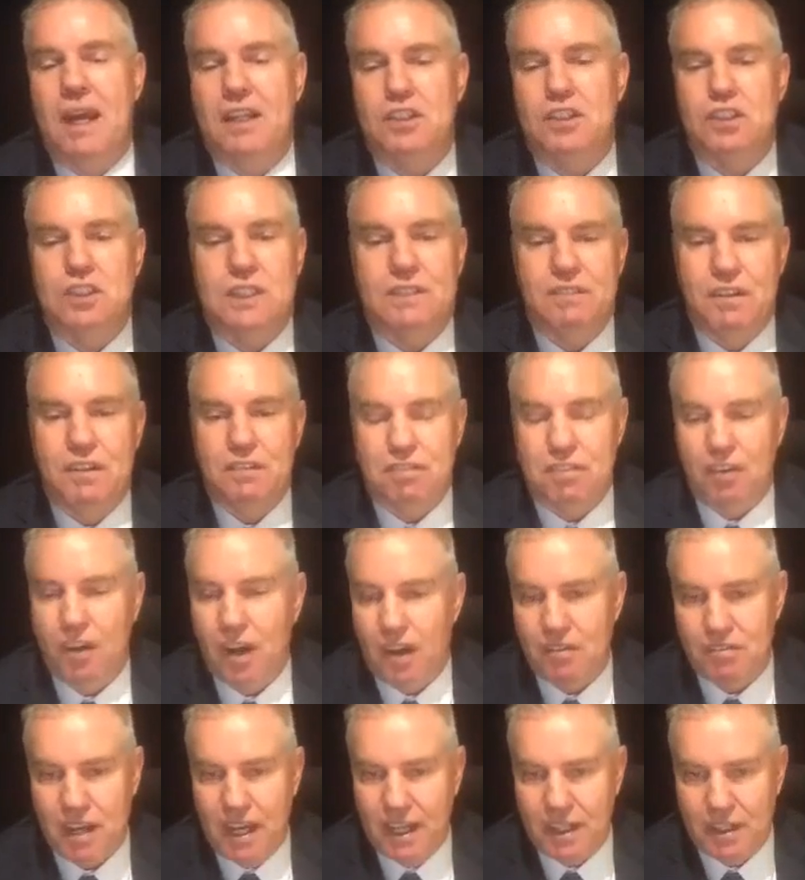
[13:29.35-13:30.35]

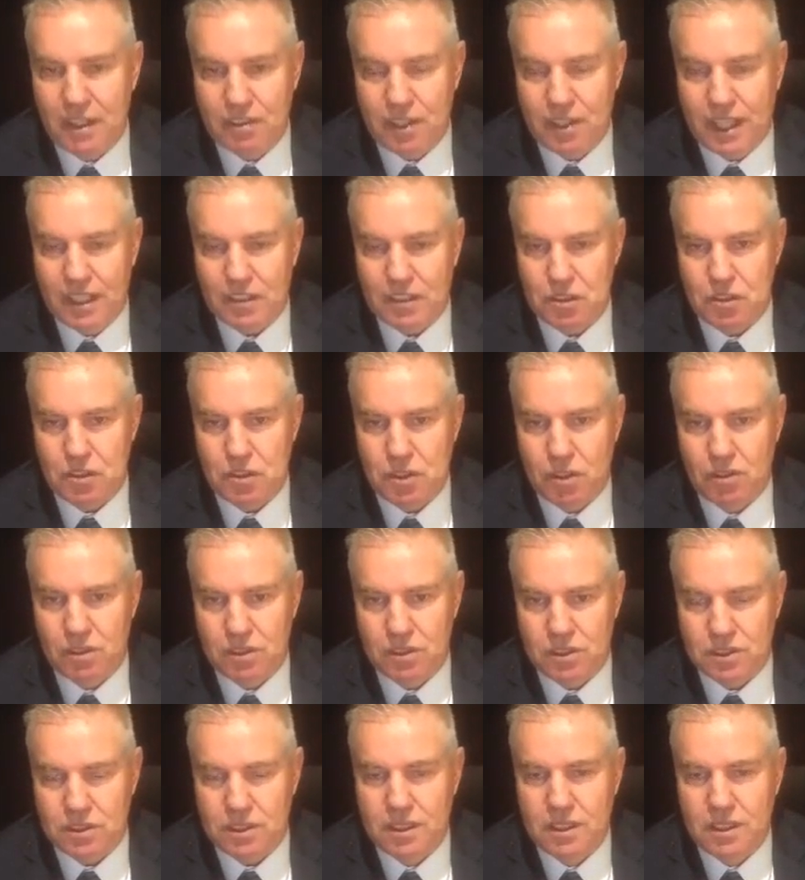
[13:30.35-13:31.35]
$75,000,
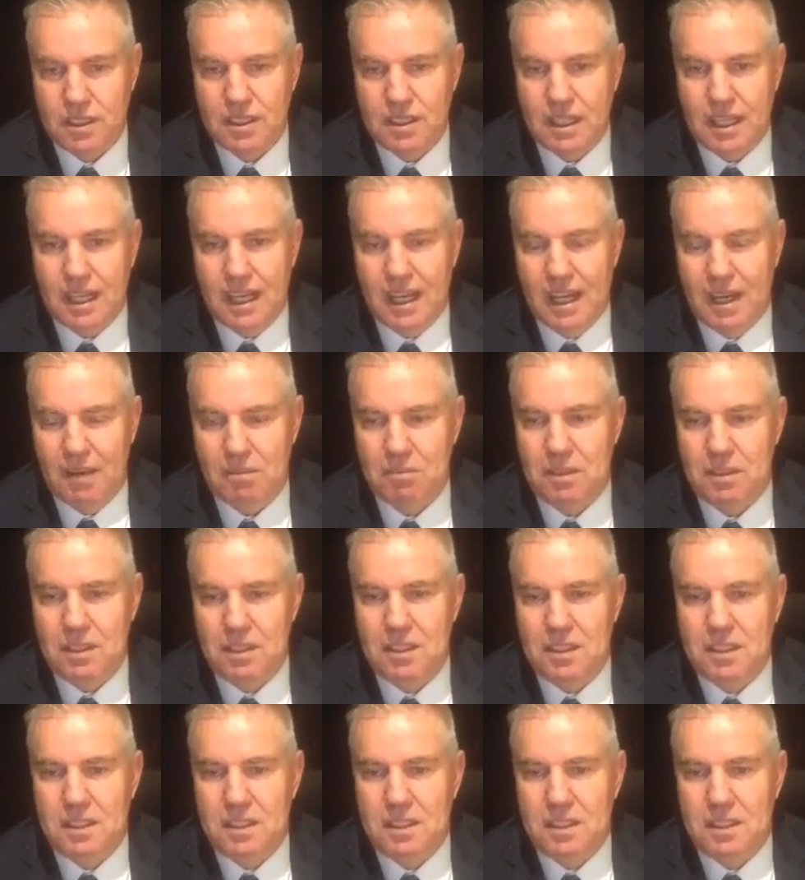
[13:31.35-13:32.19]
$80,000,